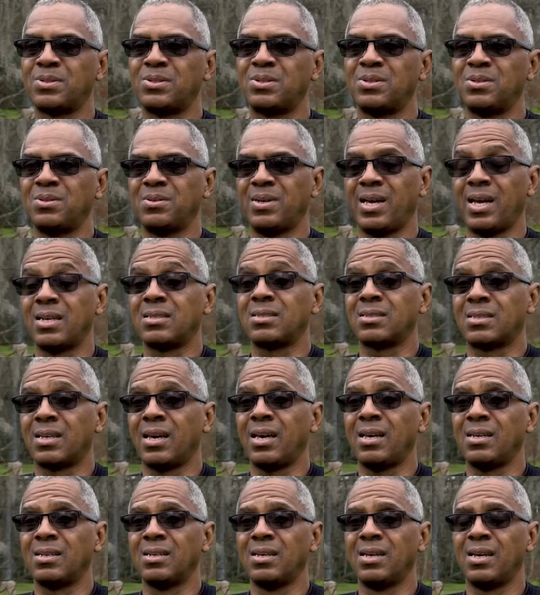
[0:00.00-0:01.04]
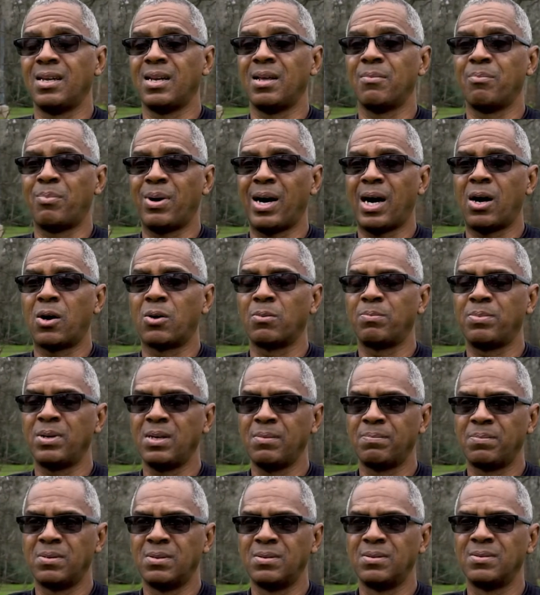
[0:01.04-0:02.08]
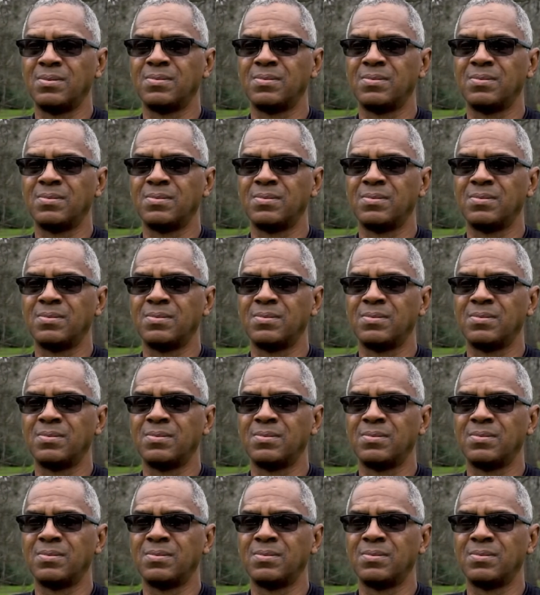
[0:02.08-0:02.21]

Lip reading: to educate and empower people.